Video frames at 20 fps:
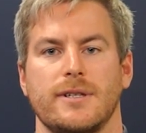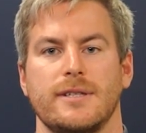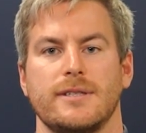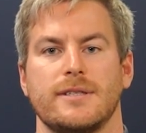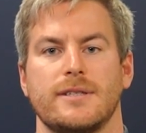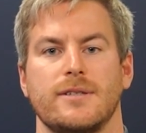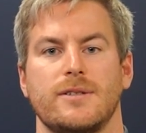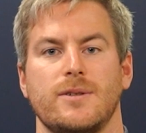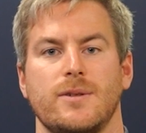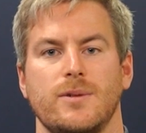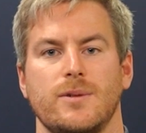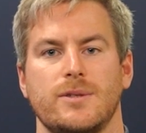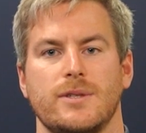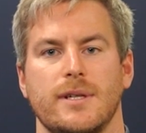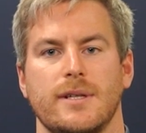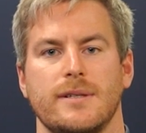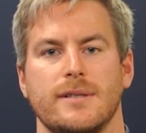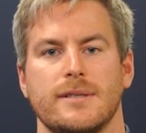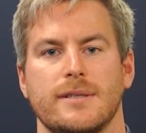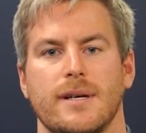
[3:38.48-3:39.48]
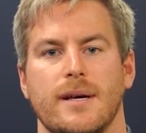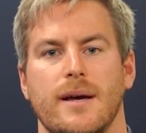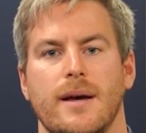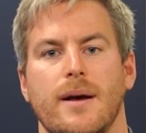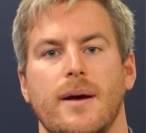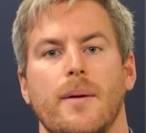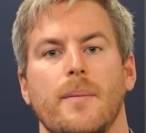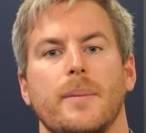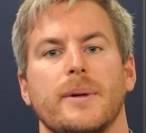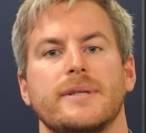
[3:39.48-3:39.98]
institutions,
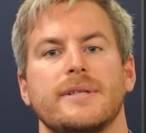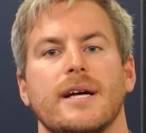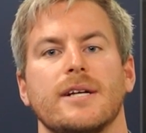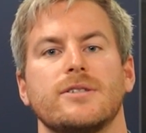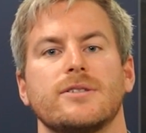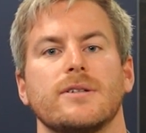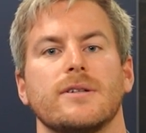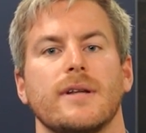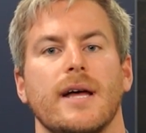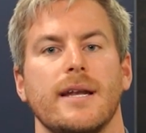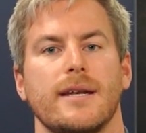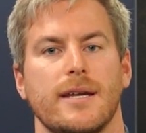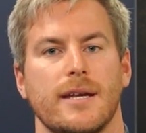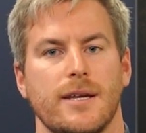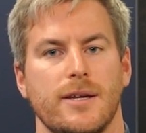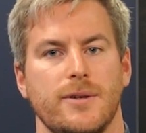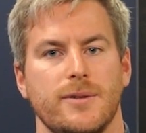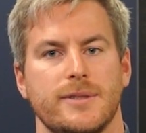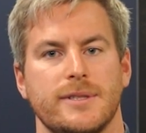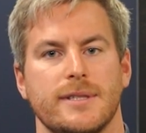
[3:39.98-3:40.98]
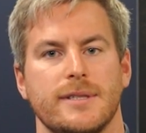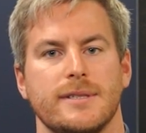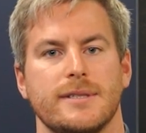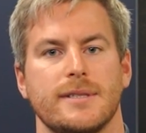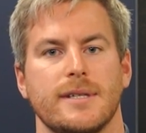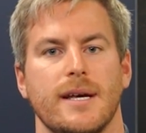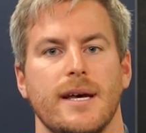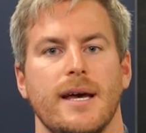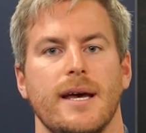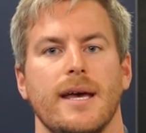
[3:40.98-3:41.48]
potential lending
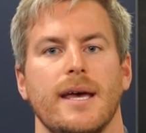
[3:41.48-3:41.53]
uses,